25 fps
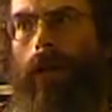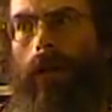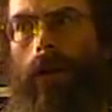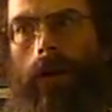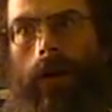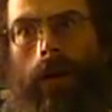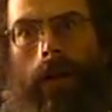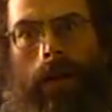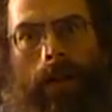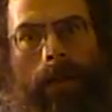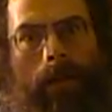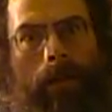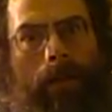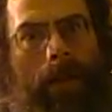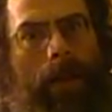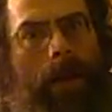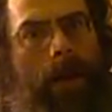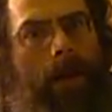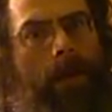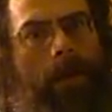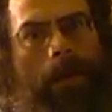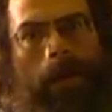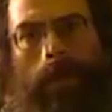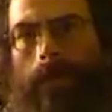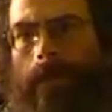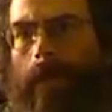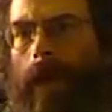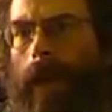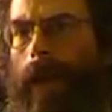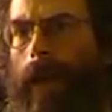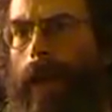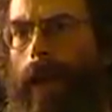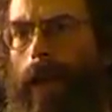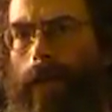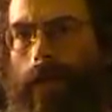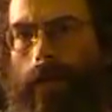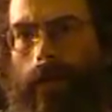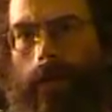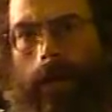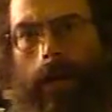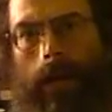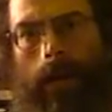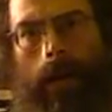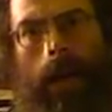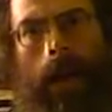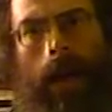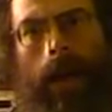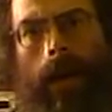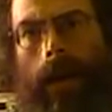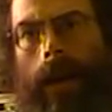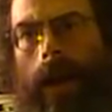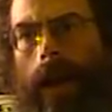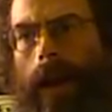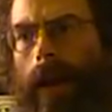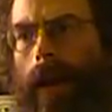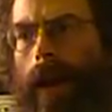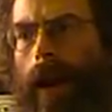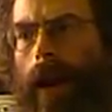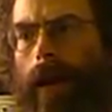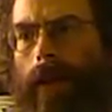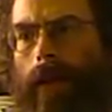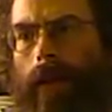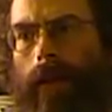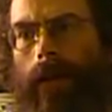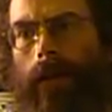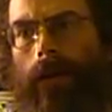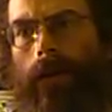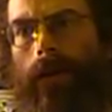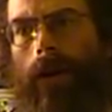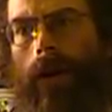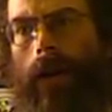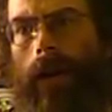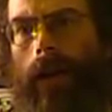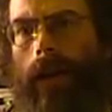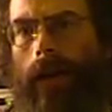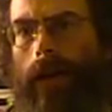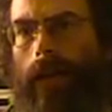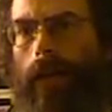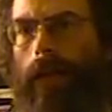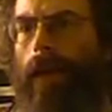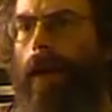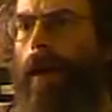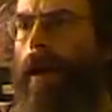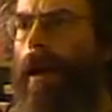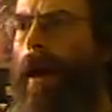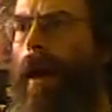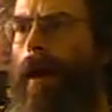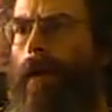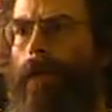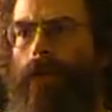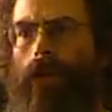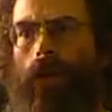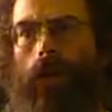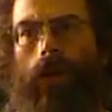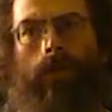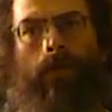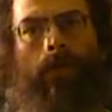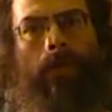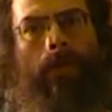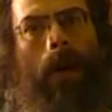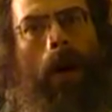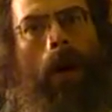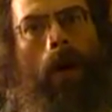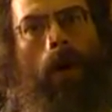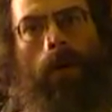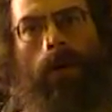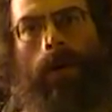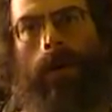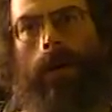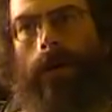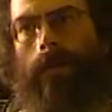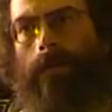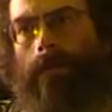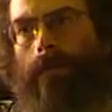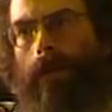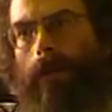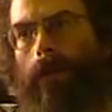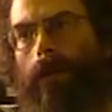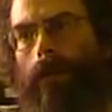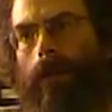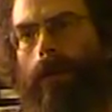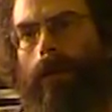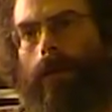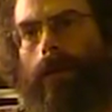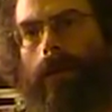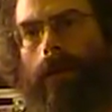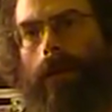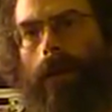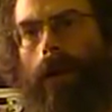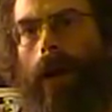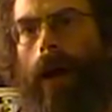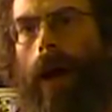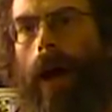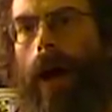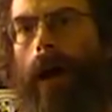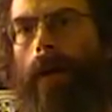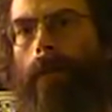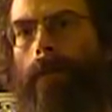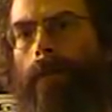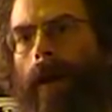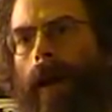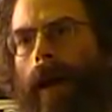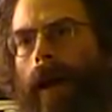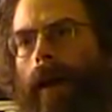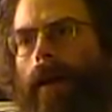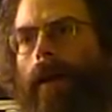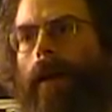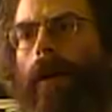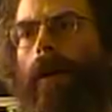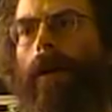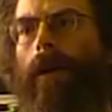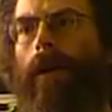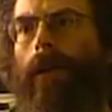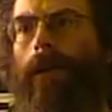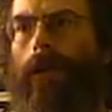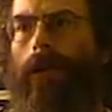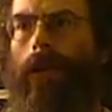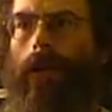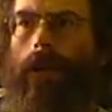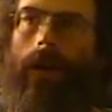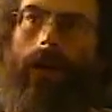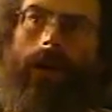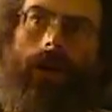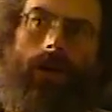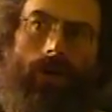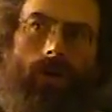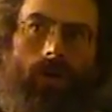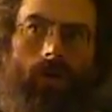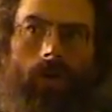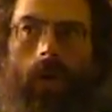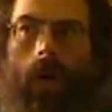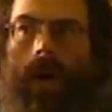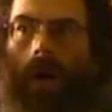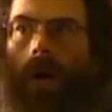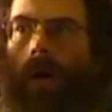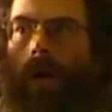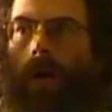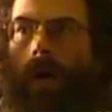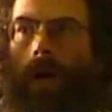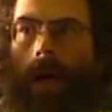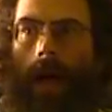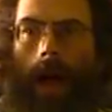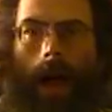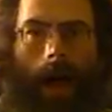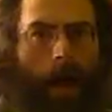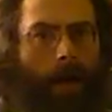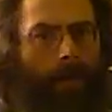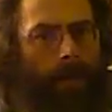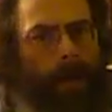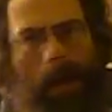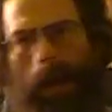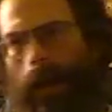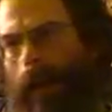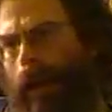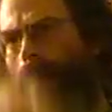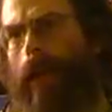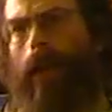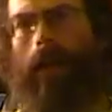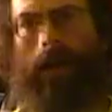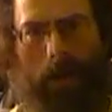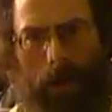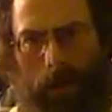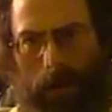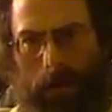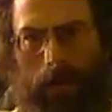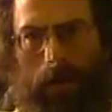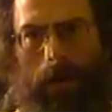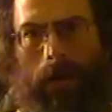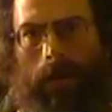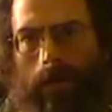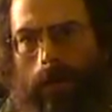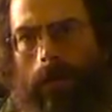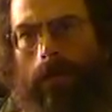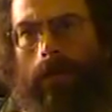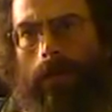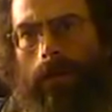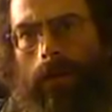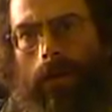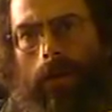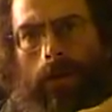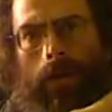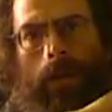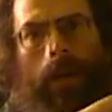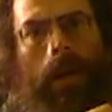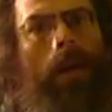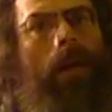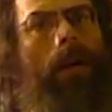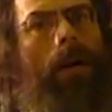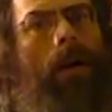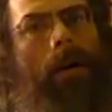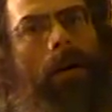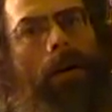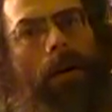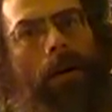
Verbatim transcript: looking at some of the others, the Bene Gesserit and, and, and the Atreides have such potent abilities in combat to control. I'm going to kill your, your leader.